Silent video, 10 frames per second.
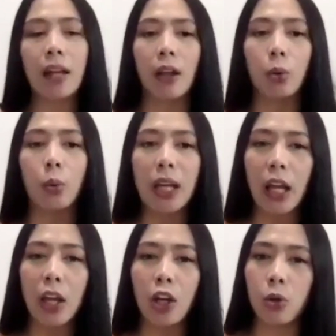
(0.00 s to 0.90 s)
that we can
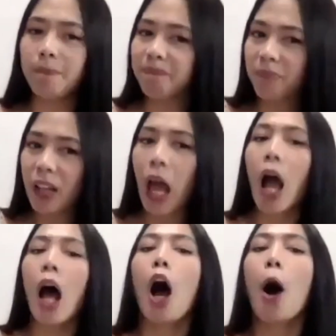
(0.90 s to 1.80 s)
do,
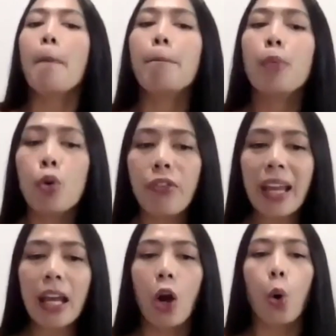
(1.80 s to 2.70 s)
movie
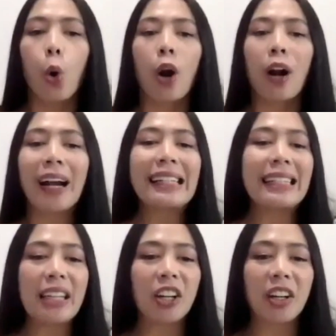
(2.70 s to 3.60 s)
or
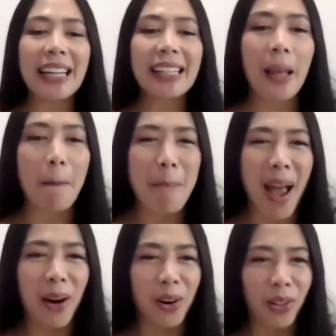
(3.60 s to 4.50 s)
series
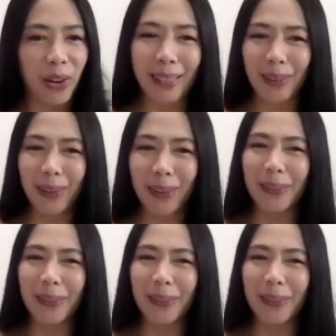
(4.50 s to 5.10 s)
marathon. Oh,